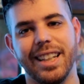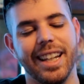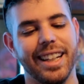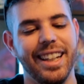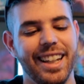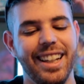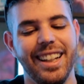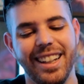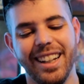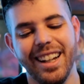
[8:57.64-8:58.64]
Yeah,
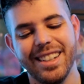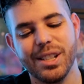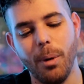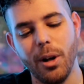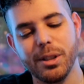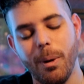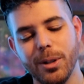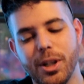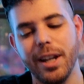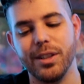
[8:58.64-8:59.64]

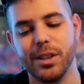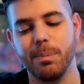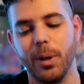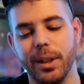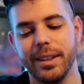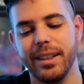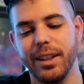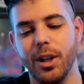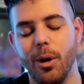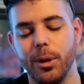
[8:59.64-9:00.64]
small changes, but
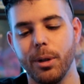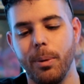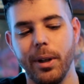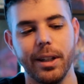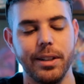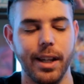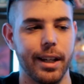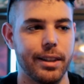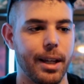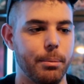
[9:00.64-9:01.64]
when you're playing a
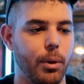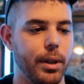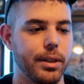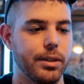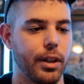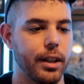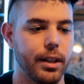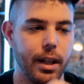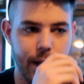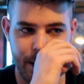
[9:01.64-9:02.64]
deck that plays
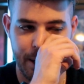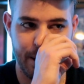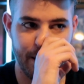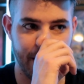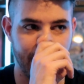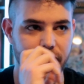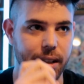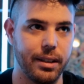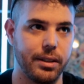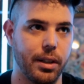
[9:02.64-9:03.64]
like
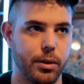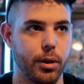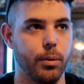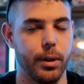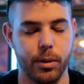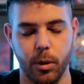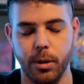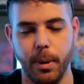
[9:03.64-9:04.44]
essentially resource